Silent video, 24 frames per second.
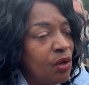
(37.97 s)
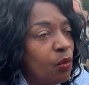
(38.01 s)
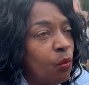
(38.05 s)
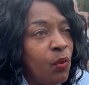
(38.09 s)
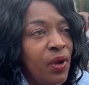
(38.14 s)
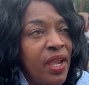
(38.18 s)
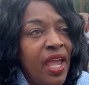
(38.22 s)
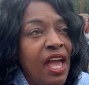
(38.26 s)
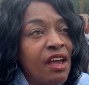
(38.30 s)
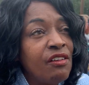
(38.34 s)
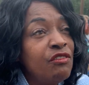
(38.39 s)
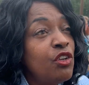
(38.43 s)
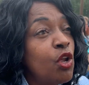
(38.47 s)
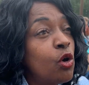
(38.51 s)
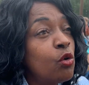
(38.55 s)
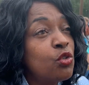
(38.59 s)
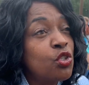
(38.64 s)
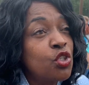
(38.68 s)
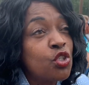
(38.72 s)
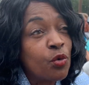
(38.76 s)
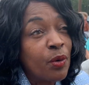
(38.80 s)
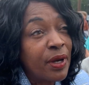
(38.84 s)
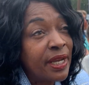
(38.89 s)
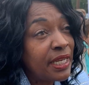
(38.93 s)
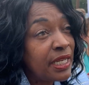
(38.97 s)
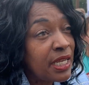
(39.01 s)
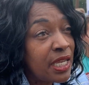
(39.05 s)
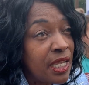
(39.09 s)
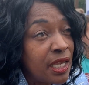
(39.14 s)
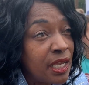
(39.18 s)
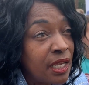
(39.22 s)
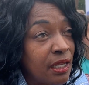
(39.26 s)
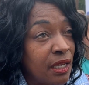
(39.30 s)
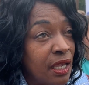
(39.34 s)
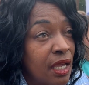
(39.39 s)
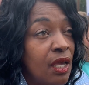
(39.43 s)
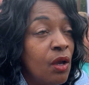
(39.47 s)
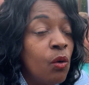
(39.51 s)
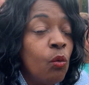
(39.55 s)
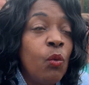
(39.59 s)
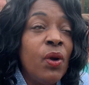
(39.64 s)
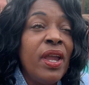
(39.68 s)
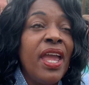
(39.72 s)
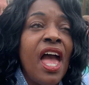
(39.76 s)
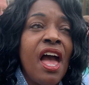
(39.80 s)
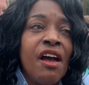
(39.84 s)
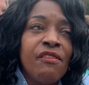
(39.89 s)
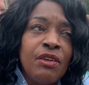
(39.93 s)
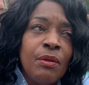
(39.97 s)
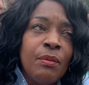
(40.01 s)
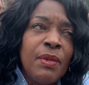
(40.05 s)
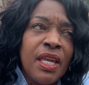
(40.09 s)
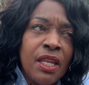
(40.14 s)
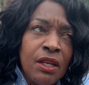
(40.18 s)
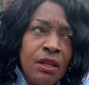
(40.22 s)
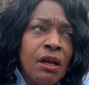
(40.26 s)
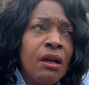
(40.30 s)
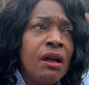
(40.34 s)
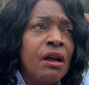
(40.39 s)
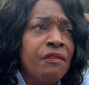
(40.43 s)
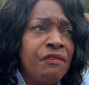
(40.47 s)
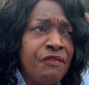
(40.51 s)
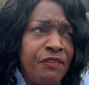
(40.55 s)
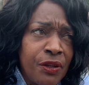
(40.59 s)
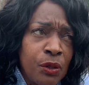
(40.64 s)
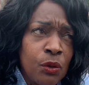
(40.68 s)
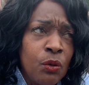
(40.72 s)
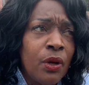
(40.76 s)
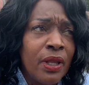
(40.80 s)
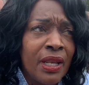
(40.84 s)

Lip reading: We have no training. We have them in a few,